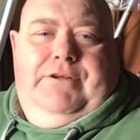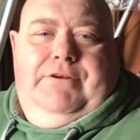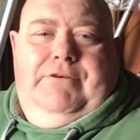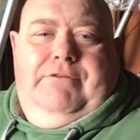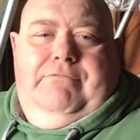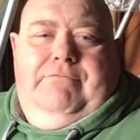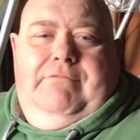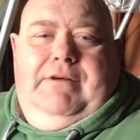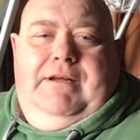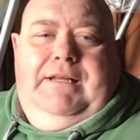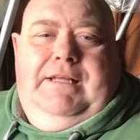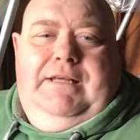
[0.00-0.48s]

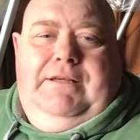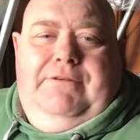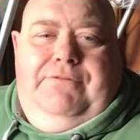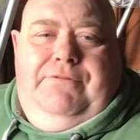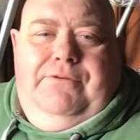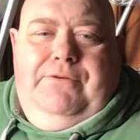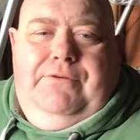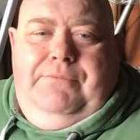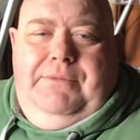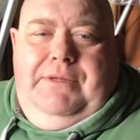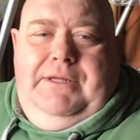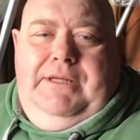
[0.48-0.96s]
ready
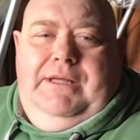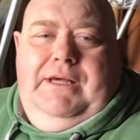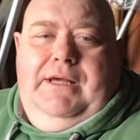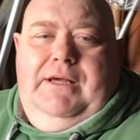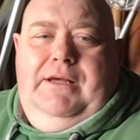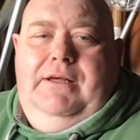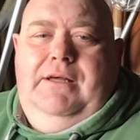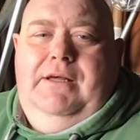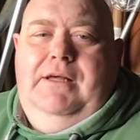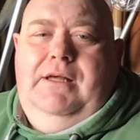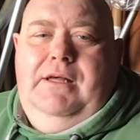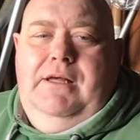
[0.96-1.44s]
for me
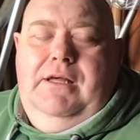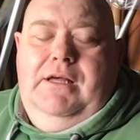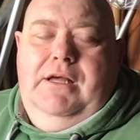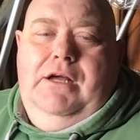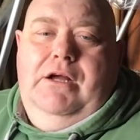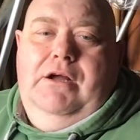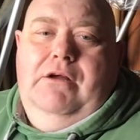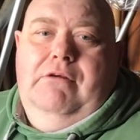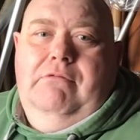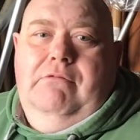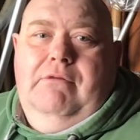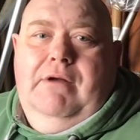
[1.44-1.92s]

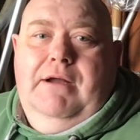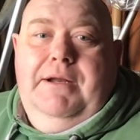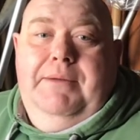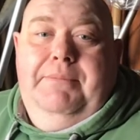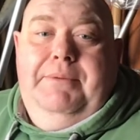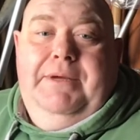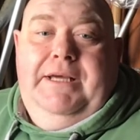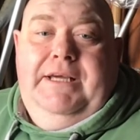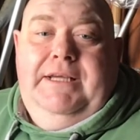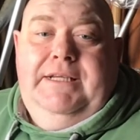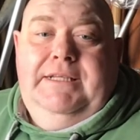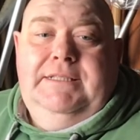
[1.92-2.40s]
runner
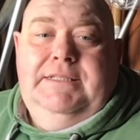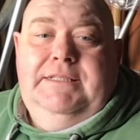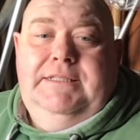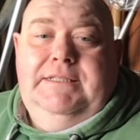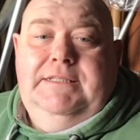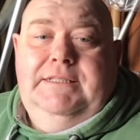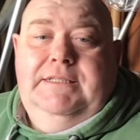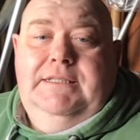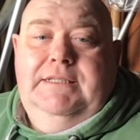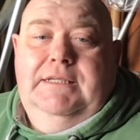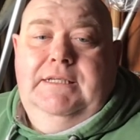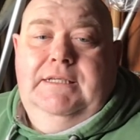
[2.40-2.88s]

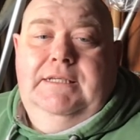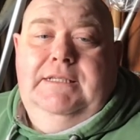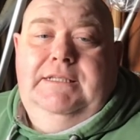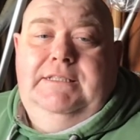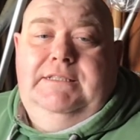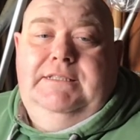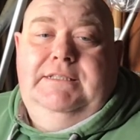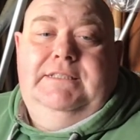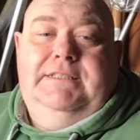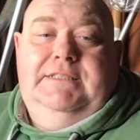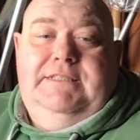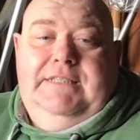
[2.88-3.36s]
beans. This
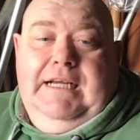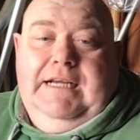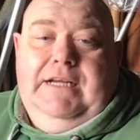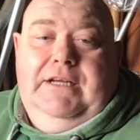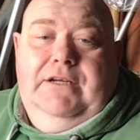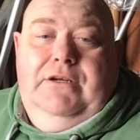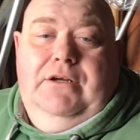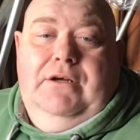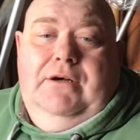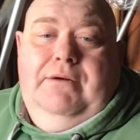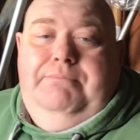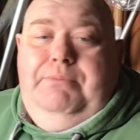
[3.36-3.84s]
is the second
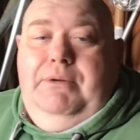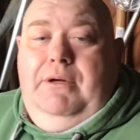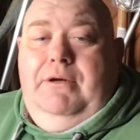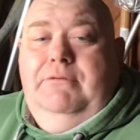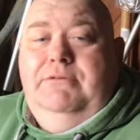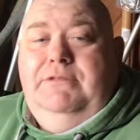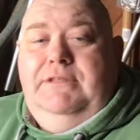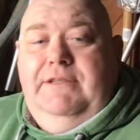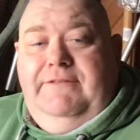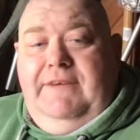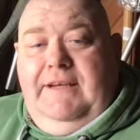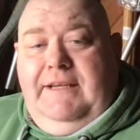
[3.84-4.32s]
lot of
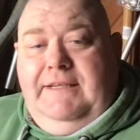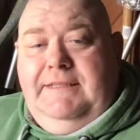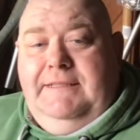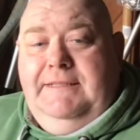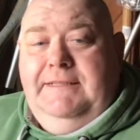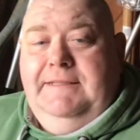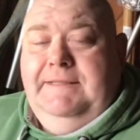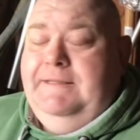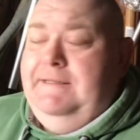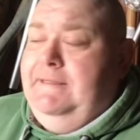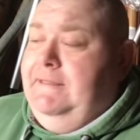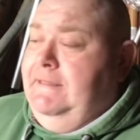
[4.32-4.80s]
poles I've had,
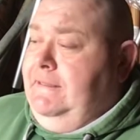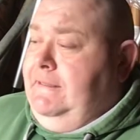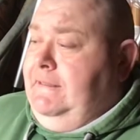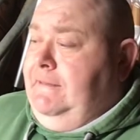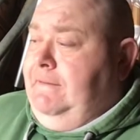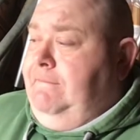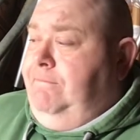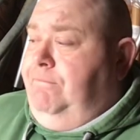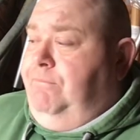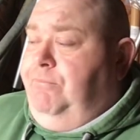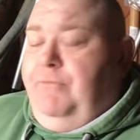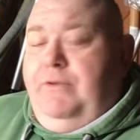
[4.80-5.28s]

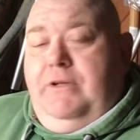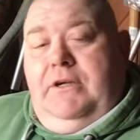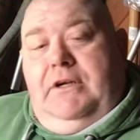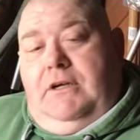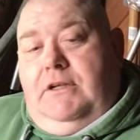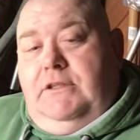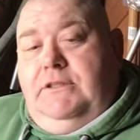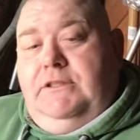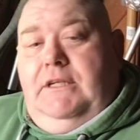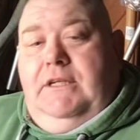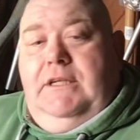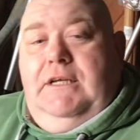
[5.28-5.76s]

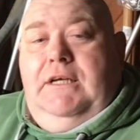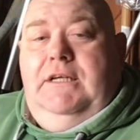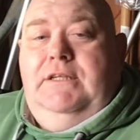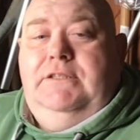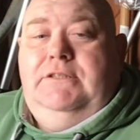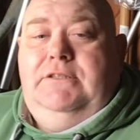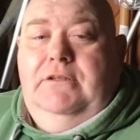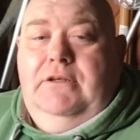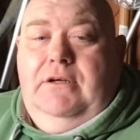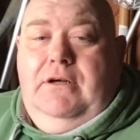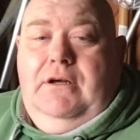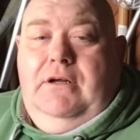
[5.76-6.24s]
because the
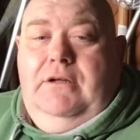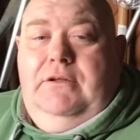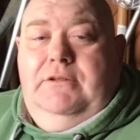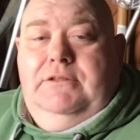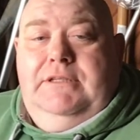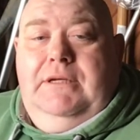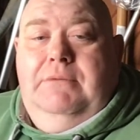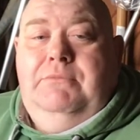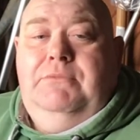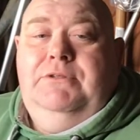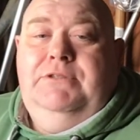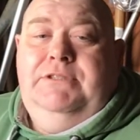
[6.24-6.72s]
last lot
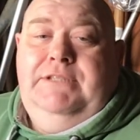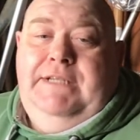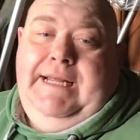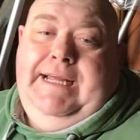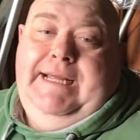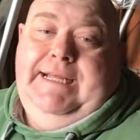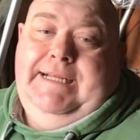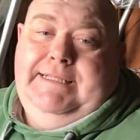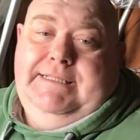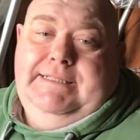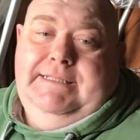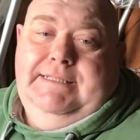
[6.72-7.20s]
someone's
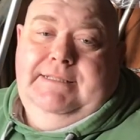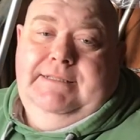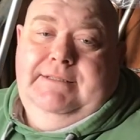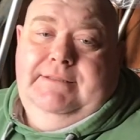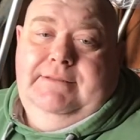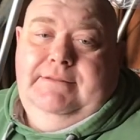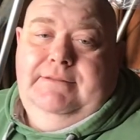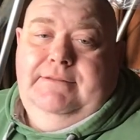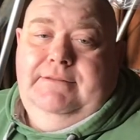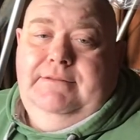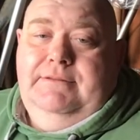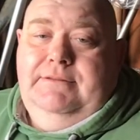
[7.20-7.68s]
nicked.
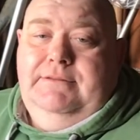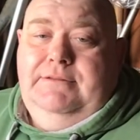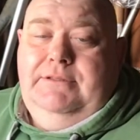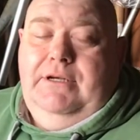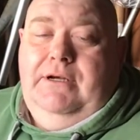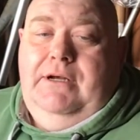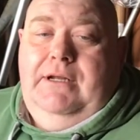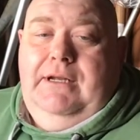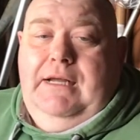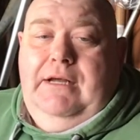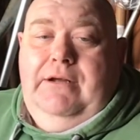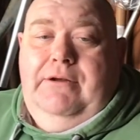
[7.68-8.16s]
So
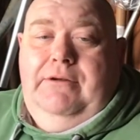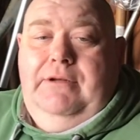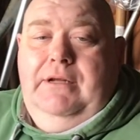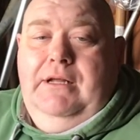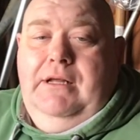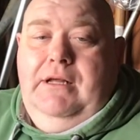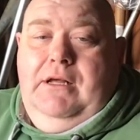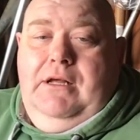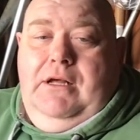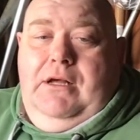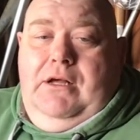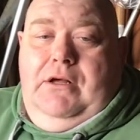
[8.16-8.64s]
I loaned,
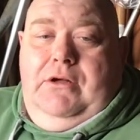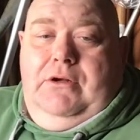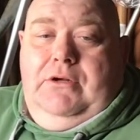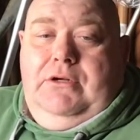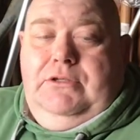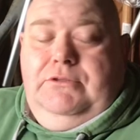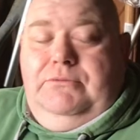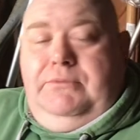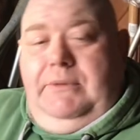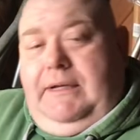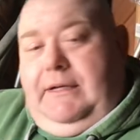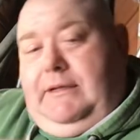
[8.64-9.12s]

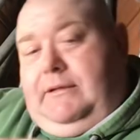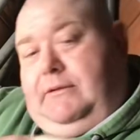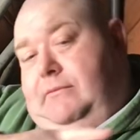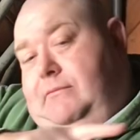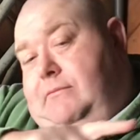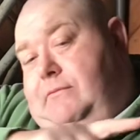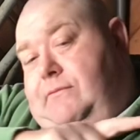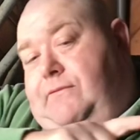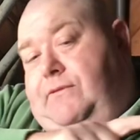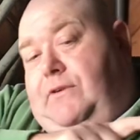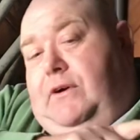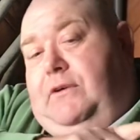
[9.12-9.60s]
because we had
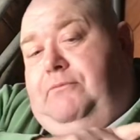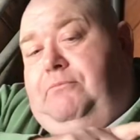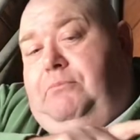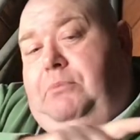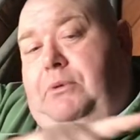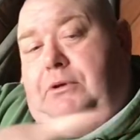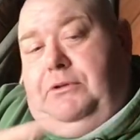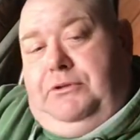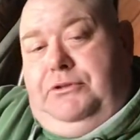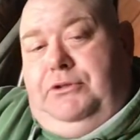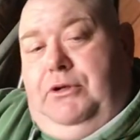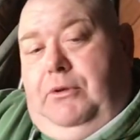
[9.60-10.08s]
5
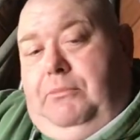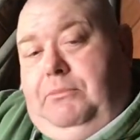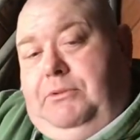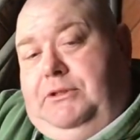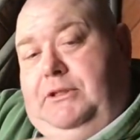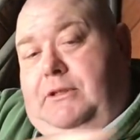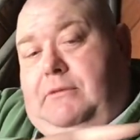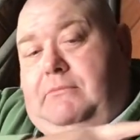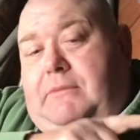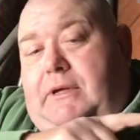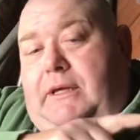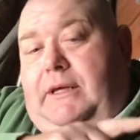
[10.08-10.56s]
plots
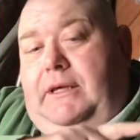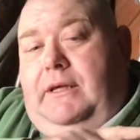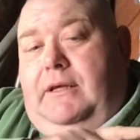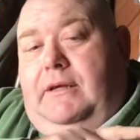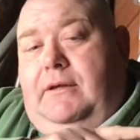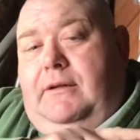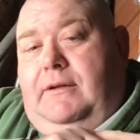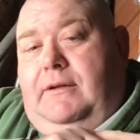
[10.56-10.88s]
opposite me,